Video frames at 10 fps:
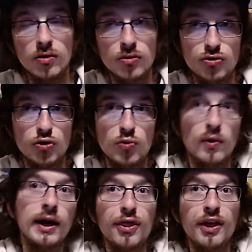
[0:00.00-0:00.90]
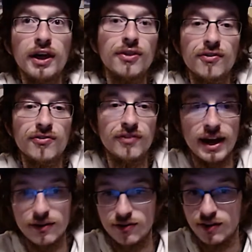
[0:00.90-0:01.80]
do I think this
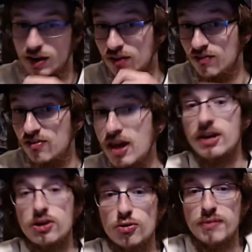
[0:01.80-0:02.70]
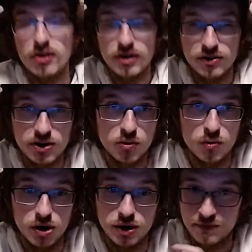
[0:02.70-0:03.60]
deck is going to continue being tier
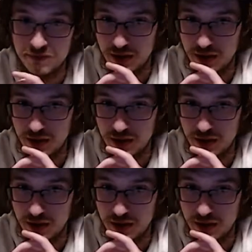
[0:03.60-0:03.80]
1?